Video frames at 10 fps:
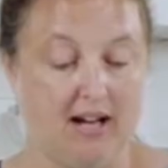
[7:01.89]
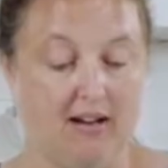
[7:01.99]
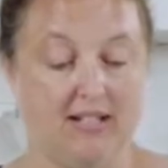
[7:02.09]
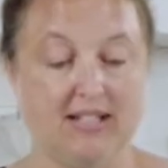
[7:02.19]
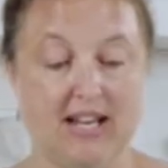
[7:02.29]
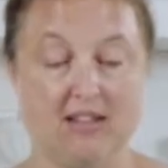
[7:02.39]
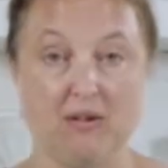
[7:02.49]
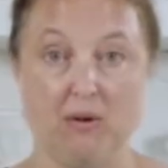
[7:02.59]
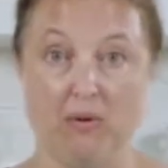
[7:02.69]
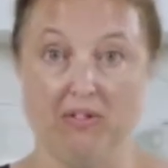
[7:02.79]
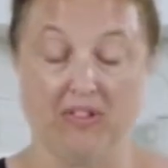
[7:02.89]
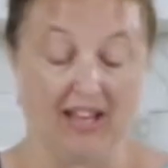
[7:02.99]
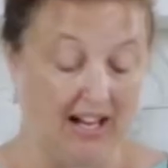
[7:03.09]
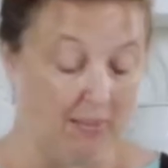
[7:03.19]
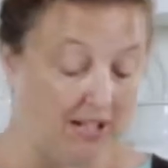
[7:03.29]
I'm going to take the whole
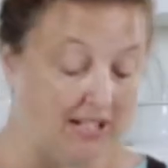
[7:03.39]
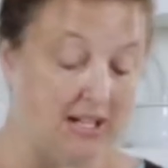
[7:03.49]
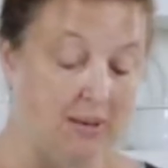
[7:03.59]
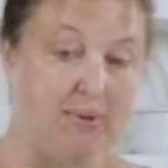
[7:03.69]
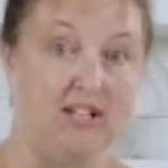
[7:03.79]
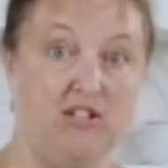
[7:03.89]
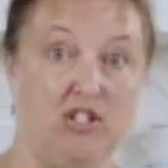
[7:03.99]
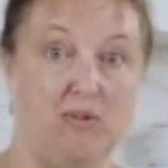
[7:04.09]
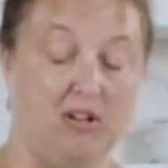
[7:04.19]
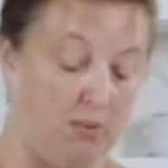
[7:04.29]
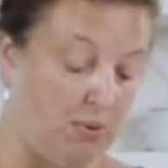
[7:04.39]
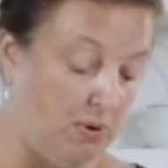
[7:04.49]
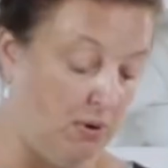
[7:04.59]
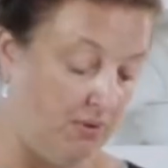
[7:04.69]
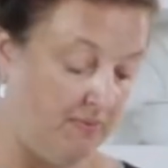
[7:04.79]
thing and I'm going to dump it into another
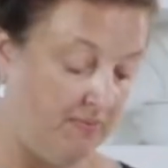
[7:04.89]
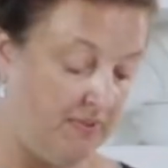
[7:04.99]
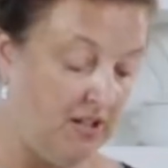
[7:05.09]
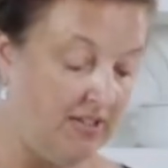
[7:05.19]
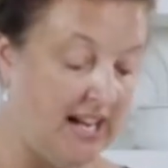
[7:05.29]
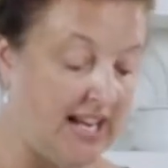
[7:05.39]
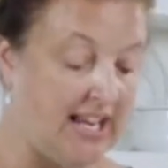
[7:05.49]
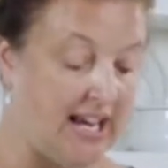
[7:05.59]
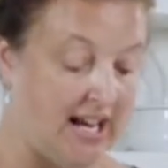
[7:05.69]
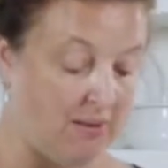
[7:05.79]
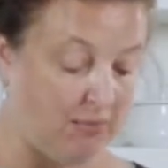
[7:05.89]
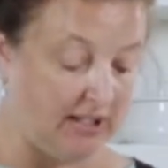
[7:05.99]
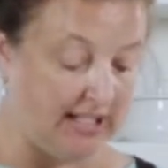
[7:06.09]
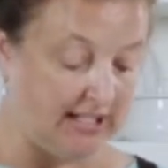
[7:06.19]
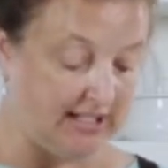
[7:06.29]
bowl that I can get at
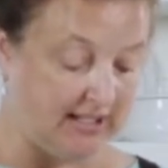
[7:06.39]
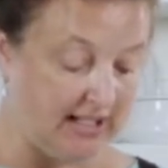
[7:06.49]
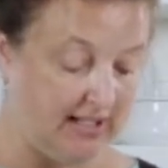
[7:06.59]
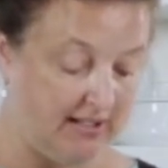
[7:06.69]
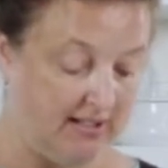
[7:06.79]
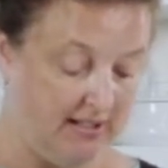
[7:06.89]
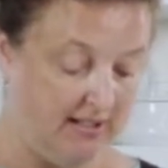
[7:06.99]
really easily.